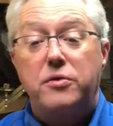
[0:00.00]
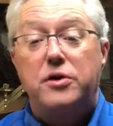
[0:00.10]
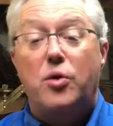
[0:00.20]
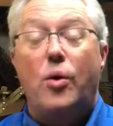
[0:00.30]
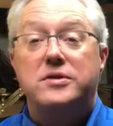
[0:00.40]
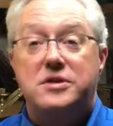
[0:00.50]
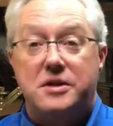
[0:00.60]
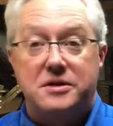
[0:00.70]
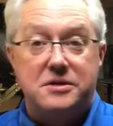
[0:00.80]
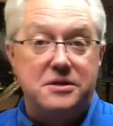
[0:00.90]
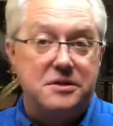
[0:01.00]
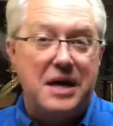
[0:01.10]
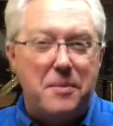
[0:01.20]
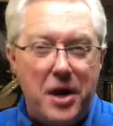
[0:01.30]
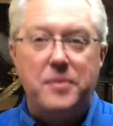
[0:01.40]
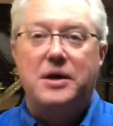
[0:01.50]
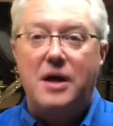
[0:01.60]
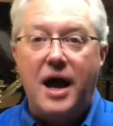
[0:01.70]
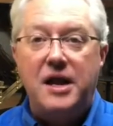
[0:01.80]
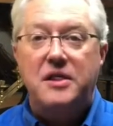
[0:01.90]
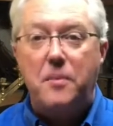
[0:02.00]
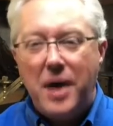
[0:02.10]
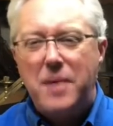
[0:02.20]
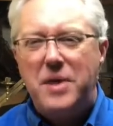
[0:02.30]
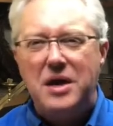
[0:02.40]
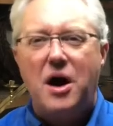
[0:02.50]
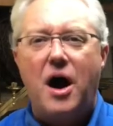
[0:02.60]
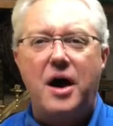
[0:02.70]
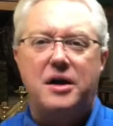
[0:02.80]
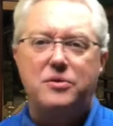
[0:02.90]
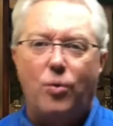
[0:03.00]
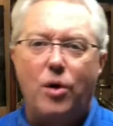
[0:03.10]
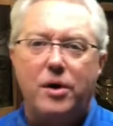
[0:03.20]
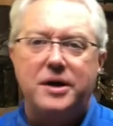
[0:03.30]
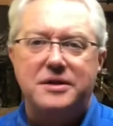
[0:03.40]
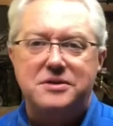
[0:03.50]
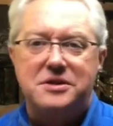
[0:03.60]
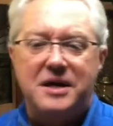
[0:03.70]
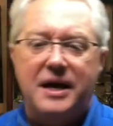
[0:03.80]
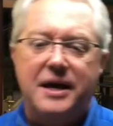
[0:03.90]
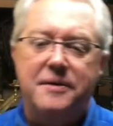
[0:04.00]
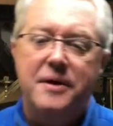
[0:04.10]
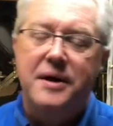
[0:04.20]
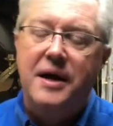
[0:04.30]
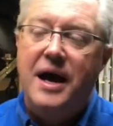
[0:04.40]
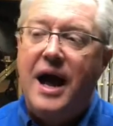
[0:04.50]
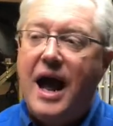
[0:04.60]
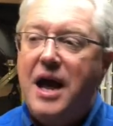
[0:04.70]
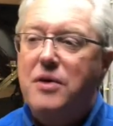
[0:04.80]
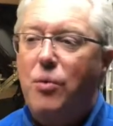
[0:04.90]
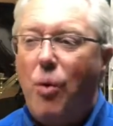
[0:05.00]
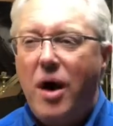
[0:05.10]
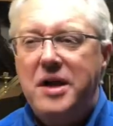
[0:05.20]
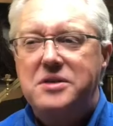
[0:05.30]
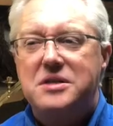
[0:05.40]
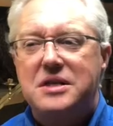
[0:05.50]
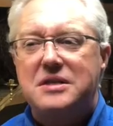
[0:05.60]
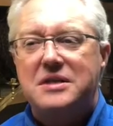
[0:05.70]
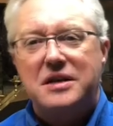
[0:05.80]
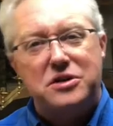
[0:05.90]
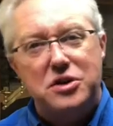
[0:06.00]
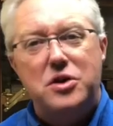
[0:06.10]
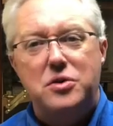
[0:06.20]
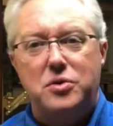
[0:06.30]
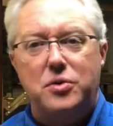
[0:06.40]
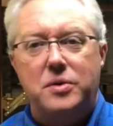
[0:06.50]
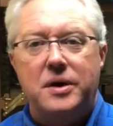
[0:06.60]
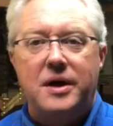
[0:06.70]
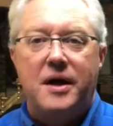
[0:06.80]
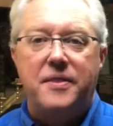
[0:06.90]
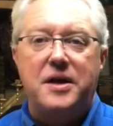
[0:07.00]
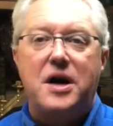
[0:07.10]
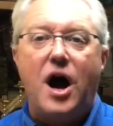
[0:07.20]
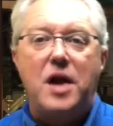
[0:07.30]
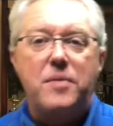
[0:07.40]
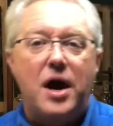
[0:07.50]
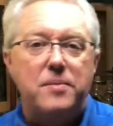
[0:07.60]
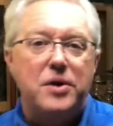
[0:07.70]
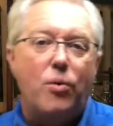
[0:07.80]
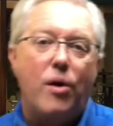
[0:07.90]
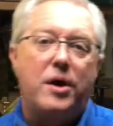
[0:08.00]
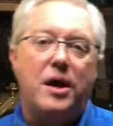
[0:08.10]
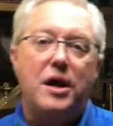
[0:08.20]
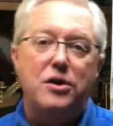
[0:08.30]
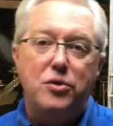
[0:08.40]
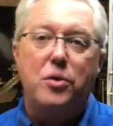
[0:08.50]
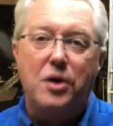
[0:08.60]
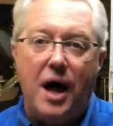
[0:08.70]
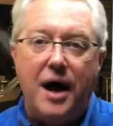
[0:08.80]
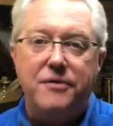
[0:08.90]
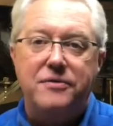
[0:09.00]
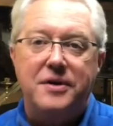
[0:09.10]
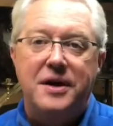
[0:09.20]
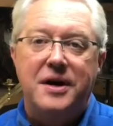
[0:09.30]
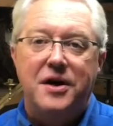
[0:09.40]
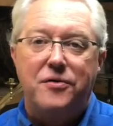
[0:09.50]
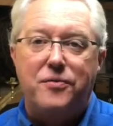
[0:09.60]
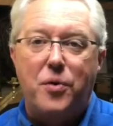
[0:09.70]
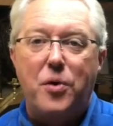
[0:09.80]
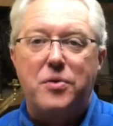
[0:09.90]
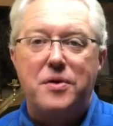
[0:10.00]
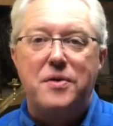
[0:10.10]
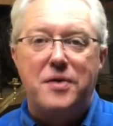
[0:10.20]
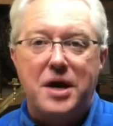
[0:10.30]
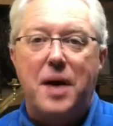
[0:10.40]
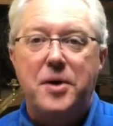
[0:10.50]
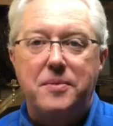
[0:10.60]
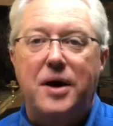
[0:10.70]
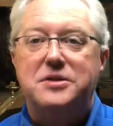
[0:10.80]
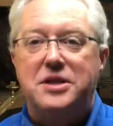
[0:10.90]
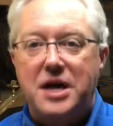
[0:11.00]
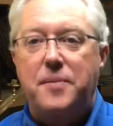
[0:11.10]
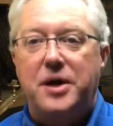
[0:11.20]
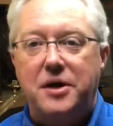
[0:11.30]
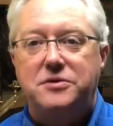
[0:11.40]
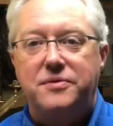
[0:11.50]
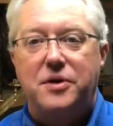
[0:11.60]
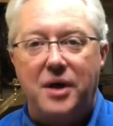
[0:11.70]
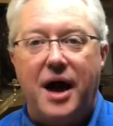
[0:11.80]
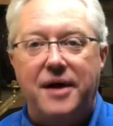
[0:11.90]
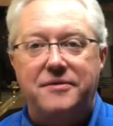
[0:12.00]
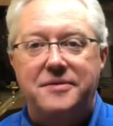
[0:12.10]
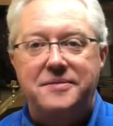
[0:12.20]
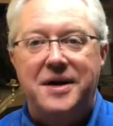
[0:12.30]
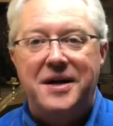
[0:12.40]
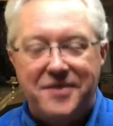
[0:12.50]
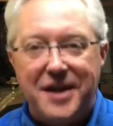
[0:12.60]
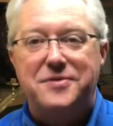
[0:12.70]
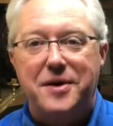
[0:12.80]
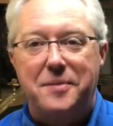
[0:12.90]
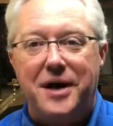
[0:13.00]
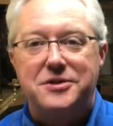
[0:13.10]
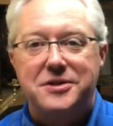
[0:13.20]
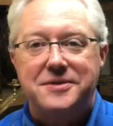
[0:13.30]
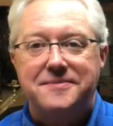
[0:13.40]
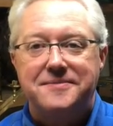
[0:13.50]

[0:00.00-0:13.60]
are the coincidences that may be aligning, that may be God at work instead? And what is it that's new that God might be working in your life for the coming months and coming years of your life? Thanks very much.